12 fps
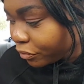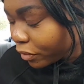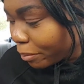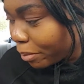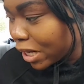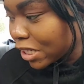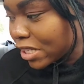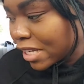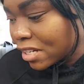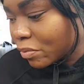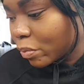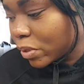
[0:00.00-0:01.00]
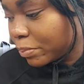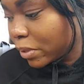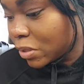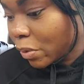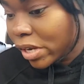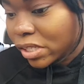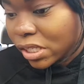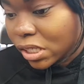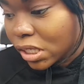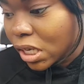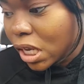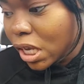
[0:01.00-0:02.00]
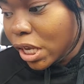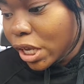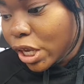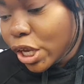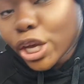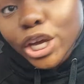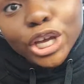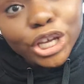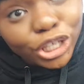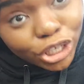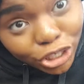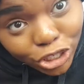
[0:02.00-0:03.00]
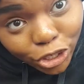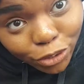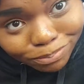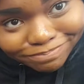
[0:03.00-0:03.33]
but I just ended up binge watching YouTube.